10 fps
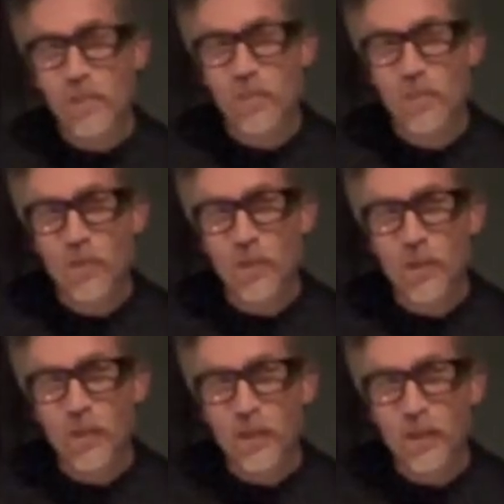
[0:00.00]
So when you
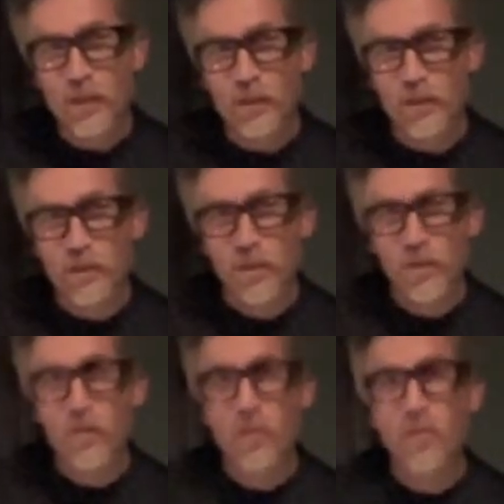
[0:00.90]
hear like the
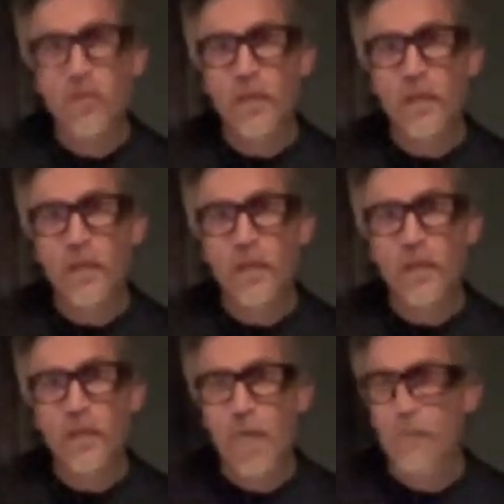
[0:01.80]
song The
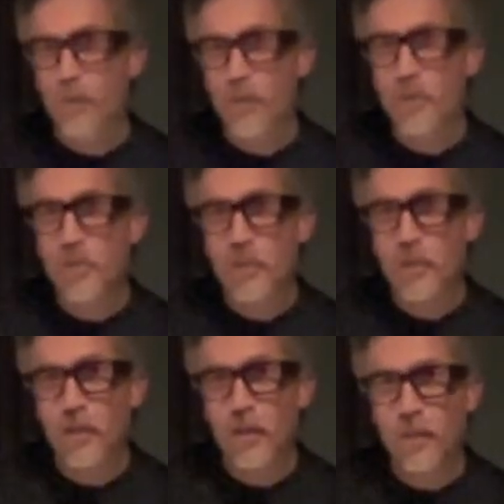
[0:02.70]
Critic, I'm pretty
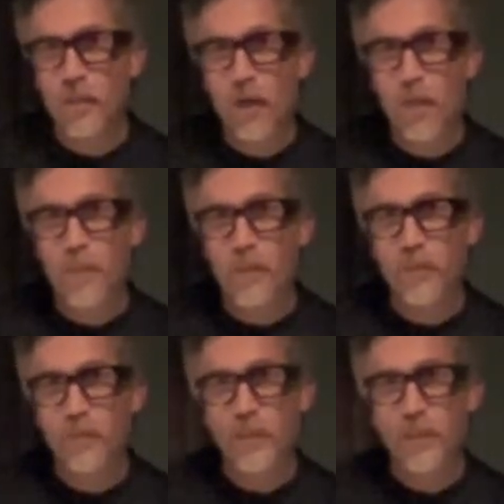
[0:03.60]
sure I'm
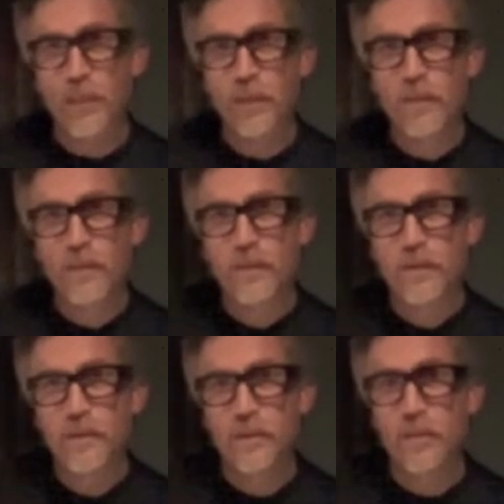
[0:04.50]
copying Vinny
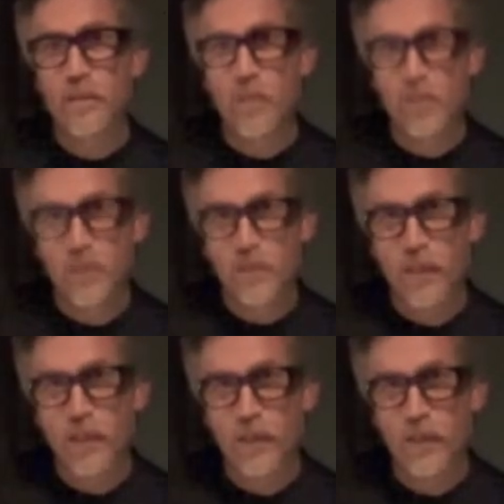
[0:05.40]
to some
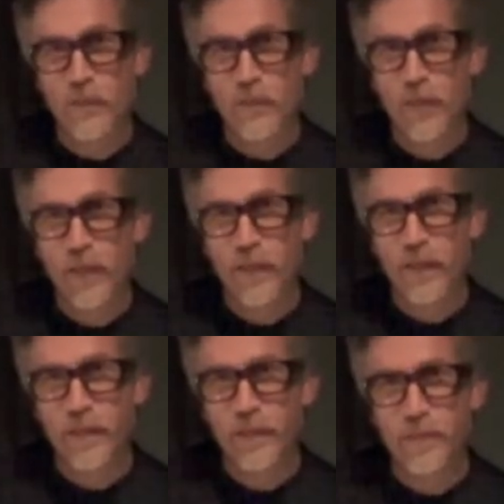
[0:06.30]
extent, right?
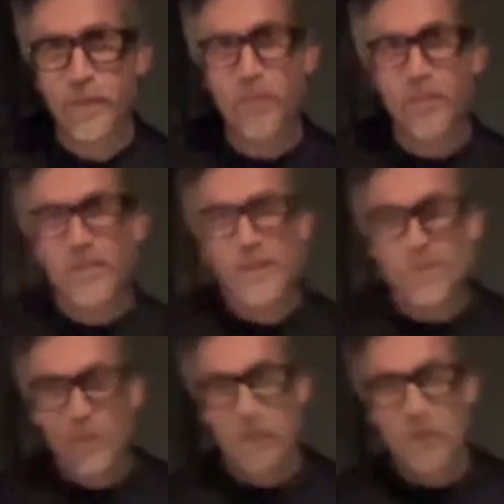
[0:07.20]
Like to some extent
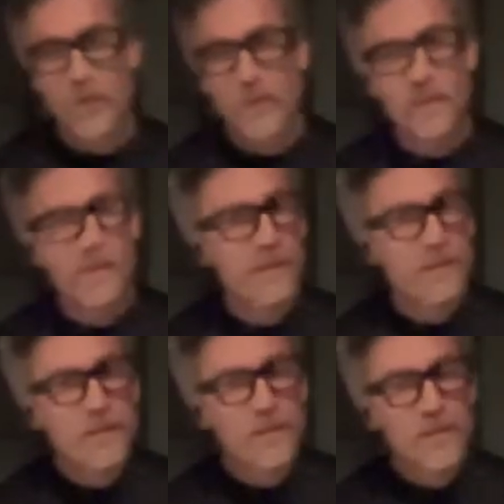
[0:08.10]
when I'm on the
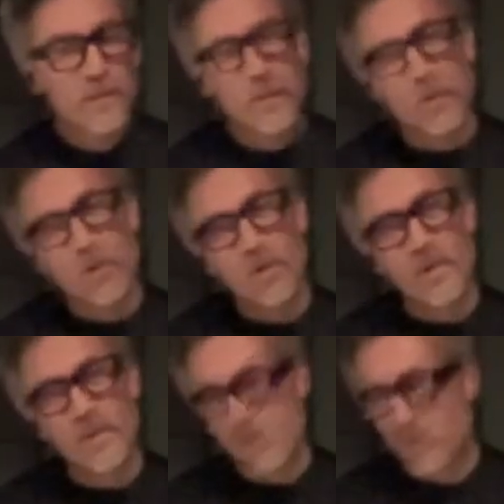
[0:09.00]

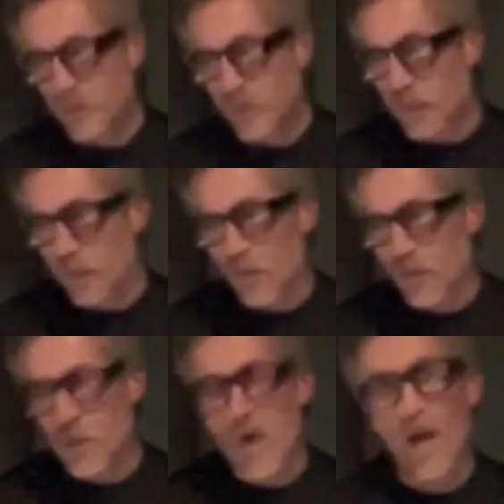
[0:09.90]
chorus and I'm on
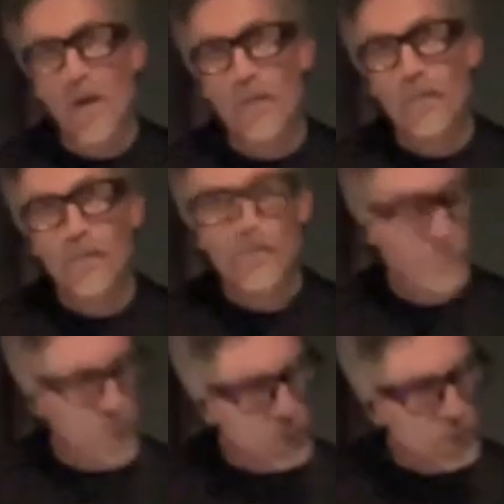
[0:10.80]
the tom
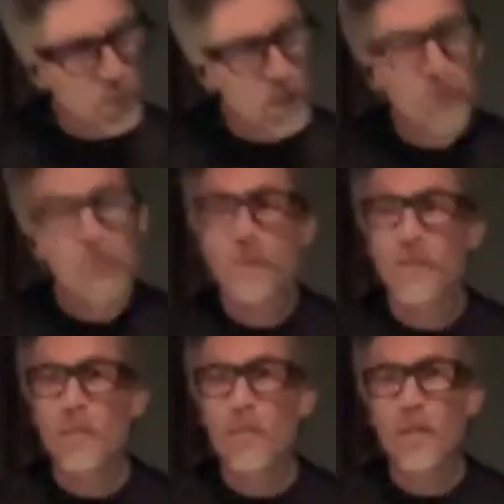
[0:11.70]
and I'm kind of doing the
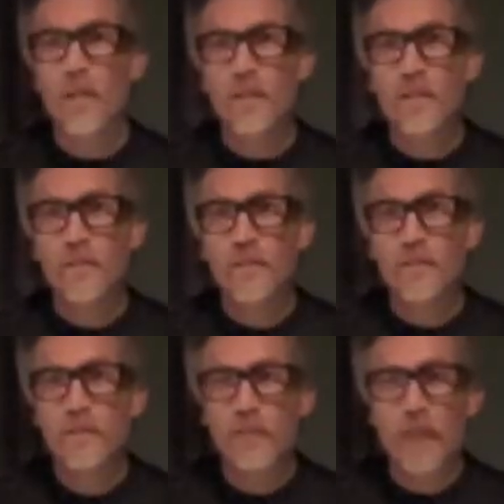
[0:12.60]
double hits.
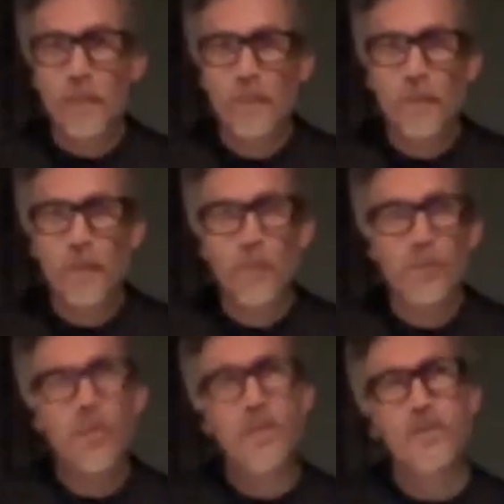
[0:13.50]
I'm
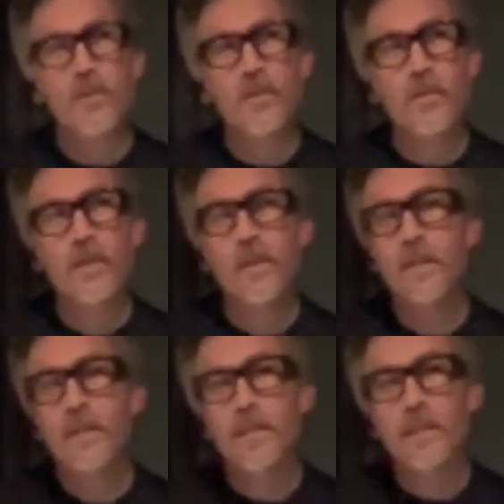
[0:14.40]
pretty sure
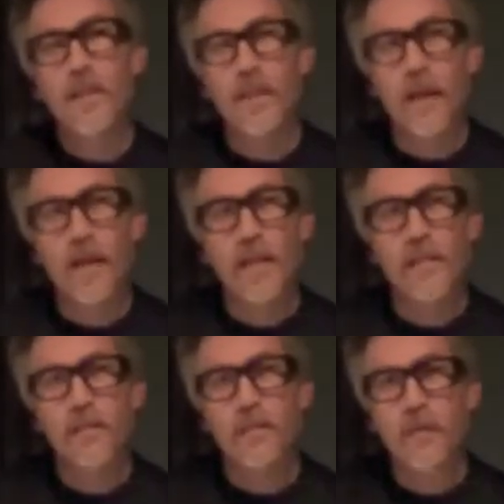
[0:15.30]
a lot of that
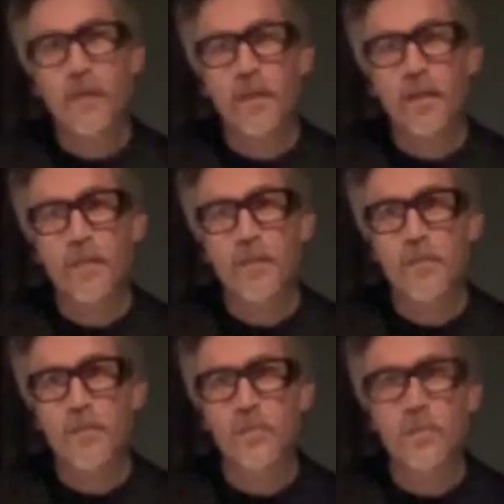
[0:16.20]
stuff kind of comes
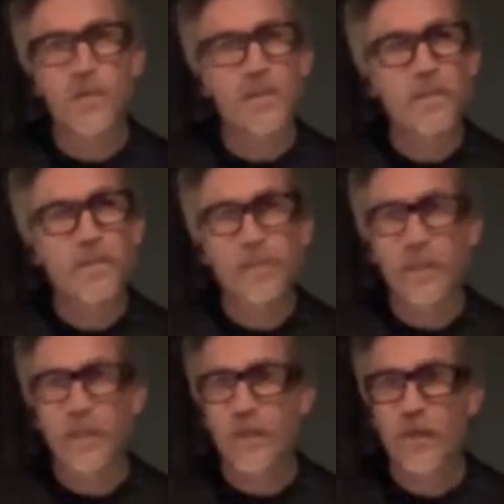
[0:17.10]
from just watching
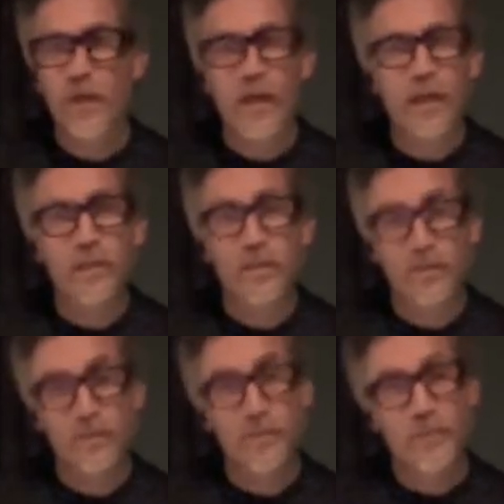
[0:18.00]
Vinny every night. And
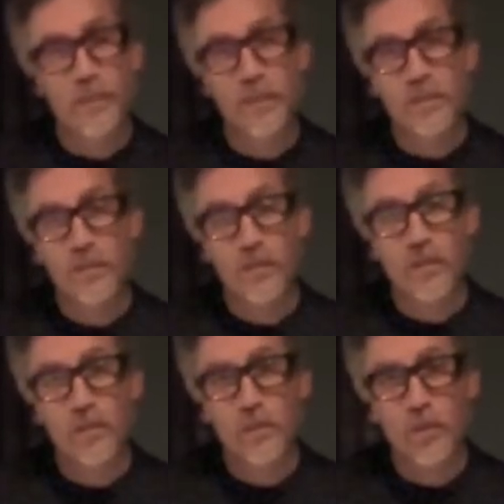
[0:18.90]
just Vinny's a
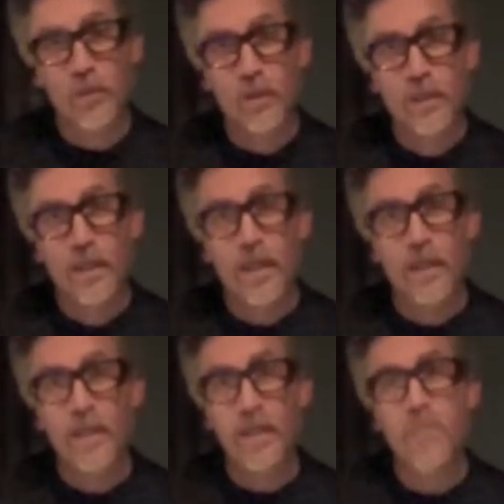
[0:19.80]
great drummer and
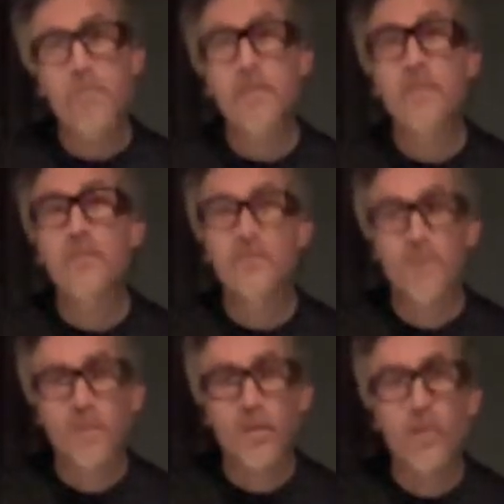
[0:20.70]
he keeps it
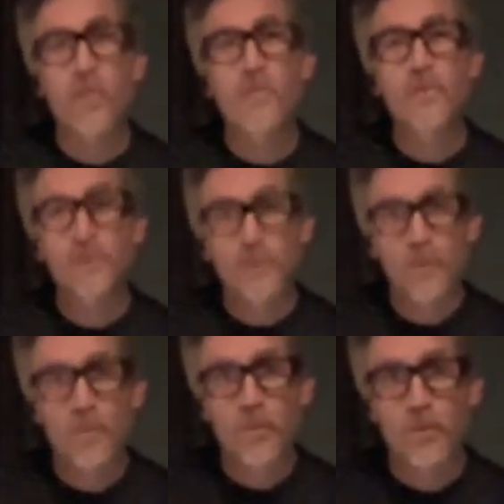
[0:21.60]
so
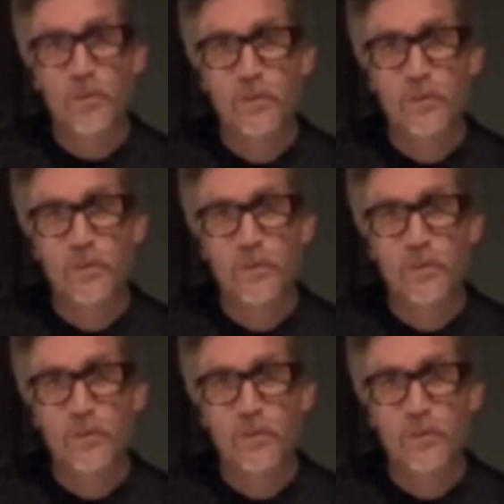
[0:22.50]
simple.